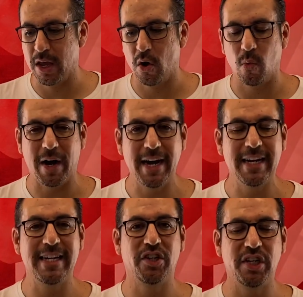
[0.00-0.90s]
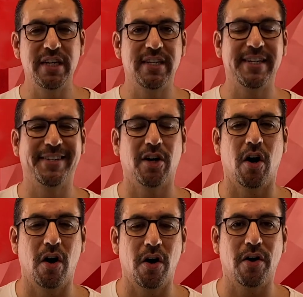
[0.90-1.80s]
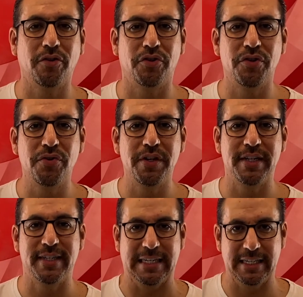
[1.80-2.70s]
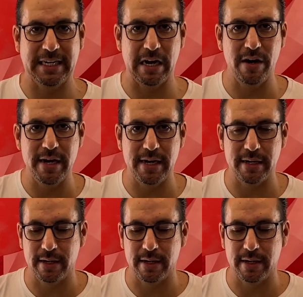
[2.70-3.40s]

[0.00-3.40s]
Why did Jesus call Judas Iscariot?